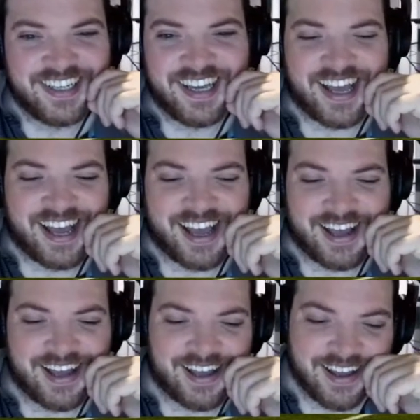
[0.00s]

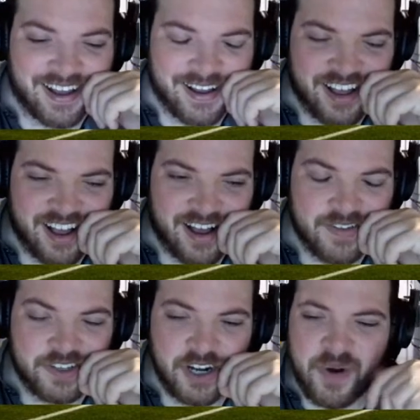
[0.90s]

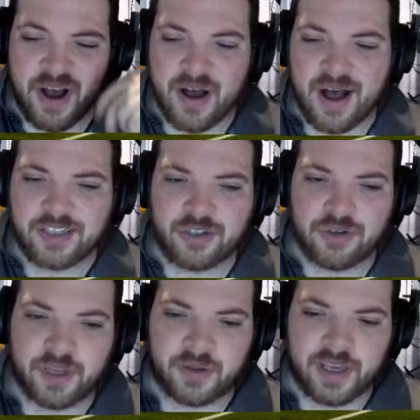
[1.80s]
Do you know what Arsenal
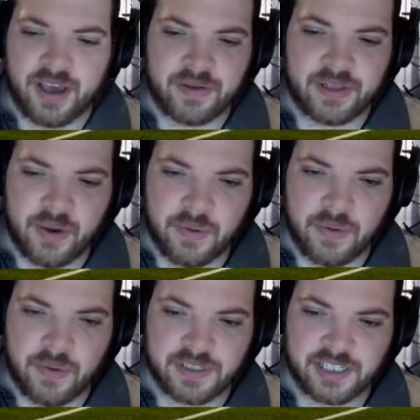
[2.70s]
though? They always have
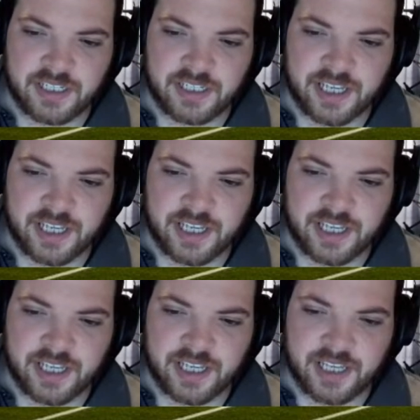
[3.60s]
the same philosophy of nice